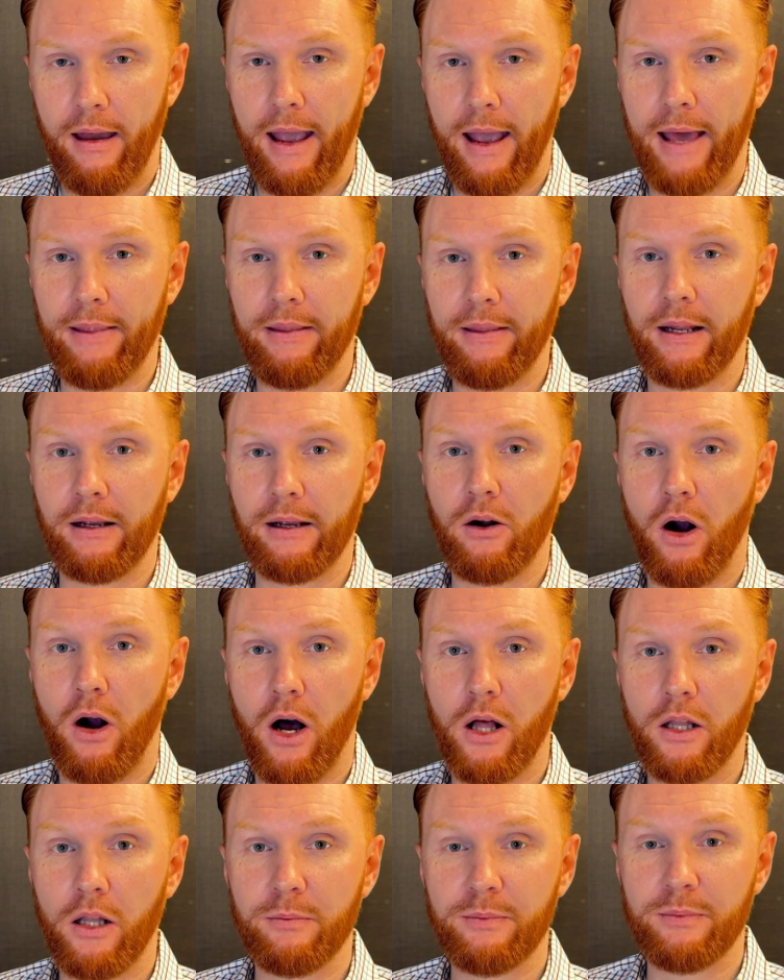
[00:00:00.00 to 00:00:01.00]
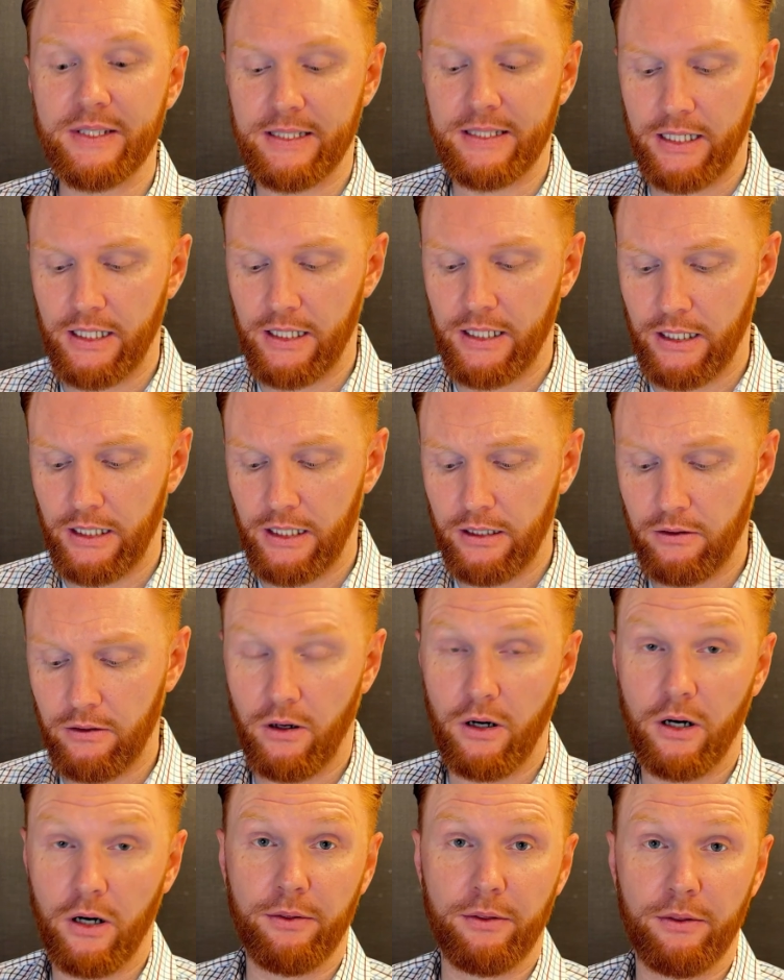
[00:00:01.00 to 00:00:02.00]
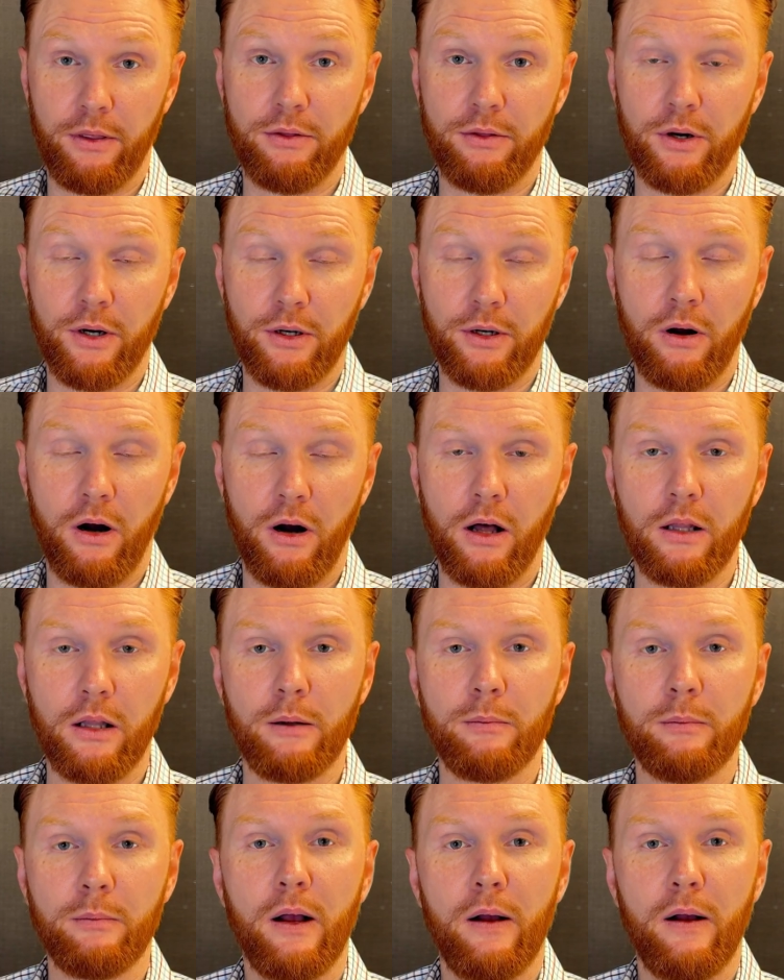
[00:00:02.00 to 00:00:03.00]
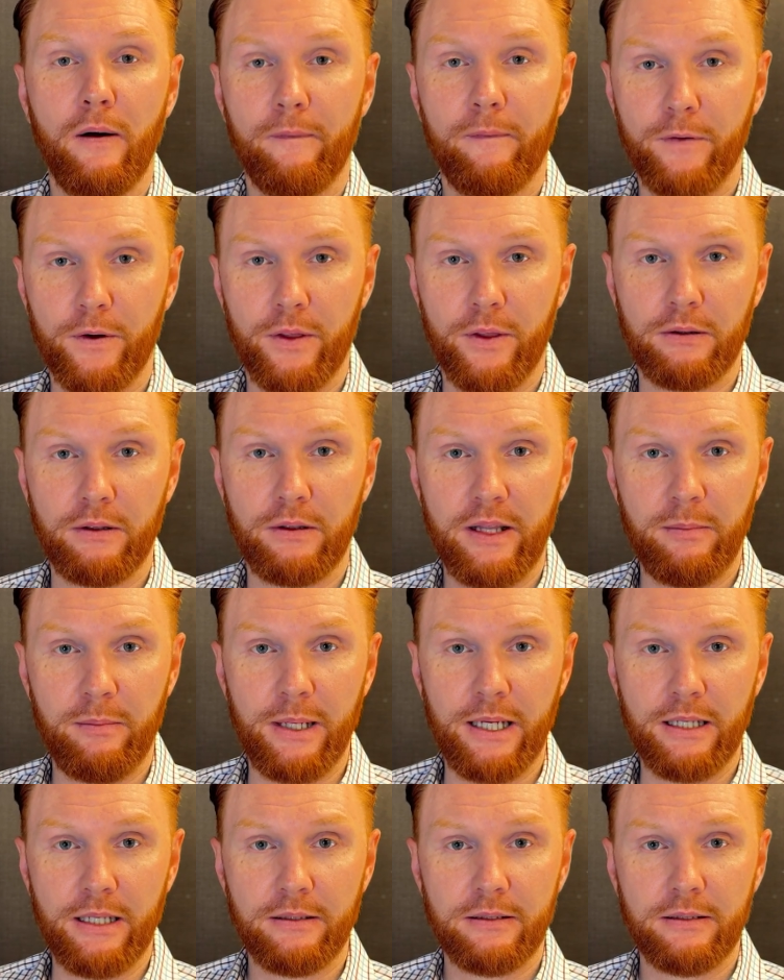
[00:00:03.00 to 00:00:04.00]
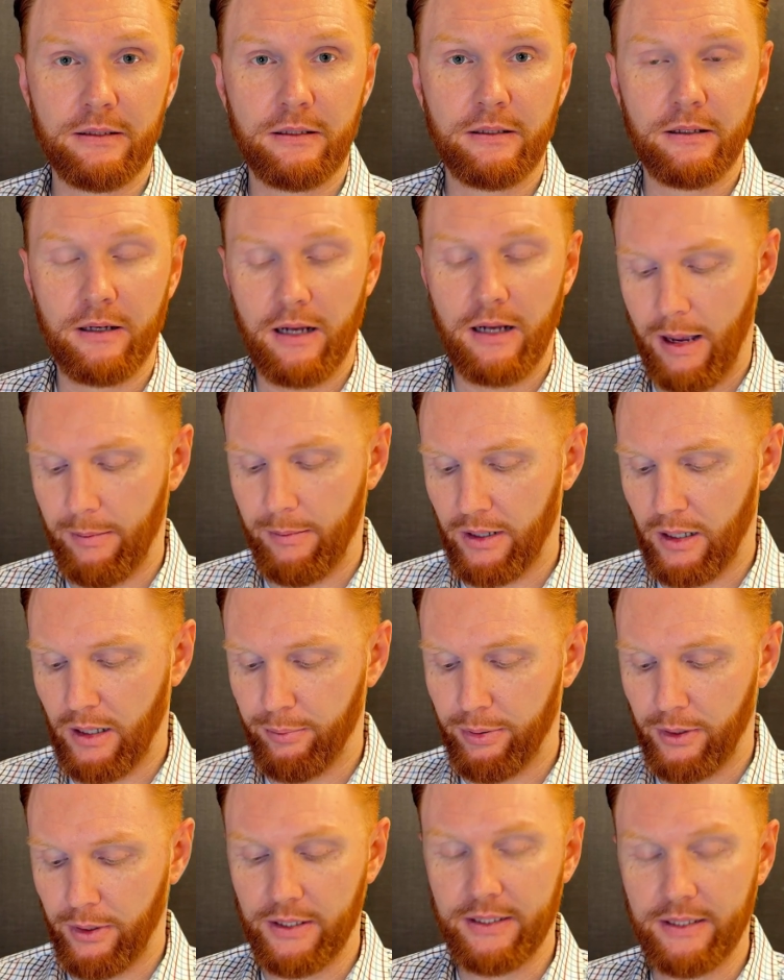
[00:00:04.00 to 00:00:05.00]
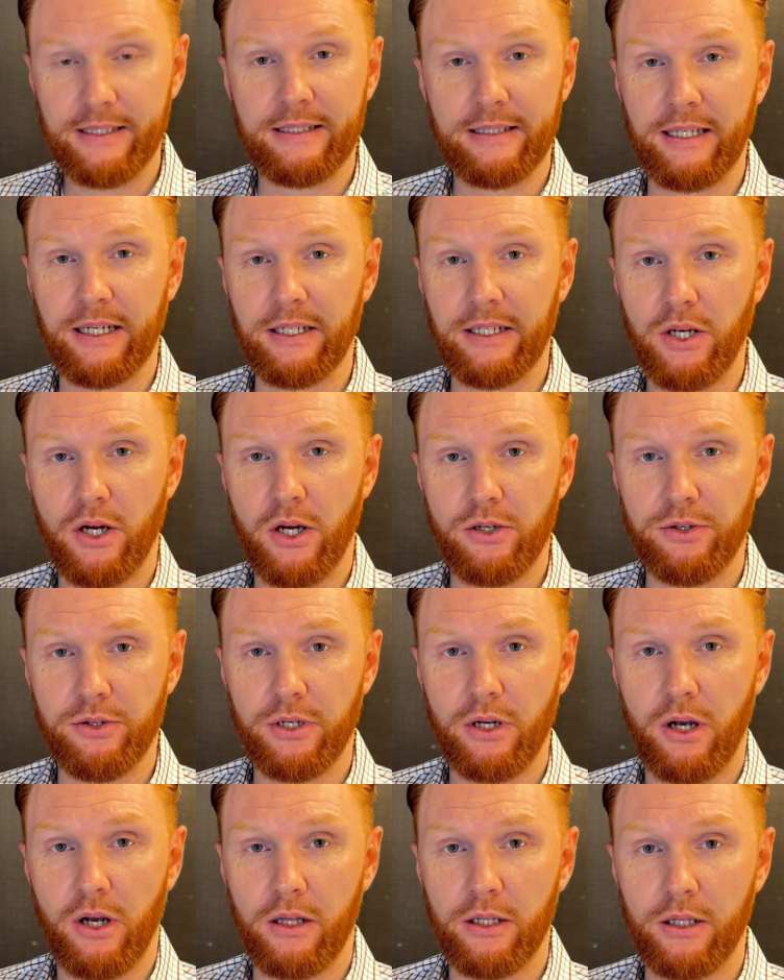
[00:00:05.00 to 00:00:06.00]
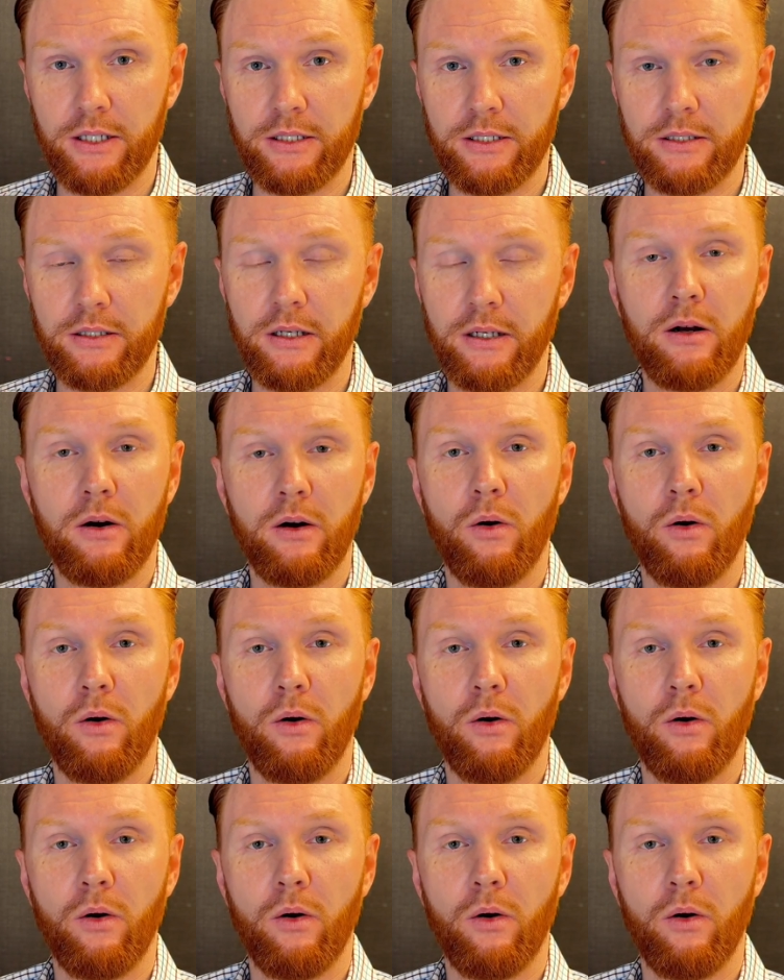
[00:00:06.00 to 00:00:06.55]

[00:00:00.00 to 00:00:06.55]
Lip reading: and then in column C, or the third column, for the limits, I'm going to put $600,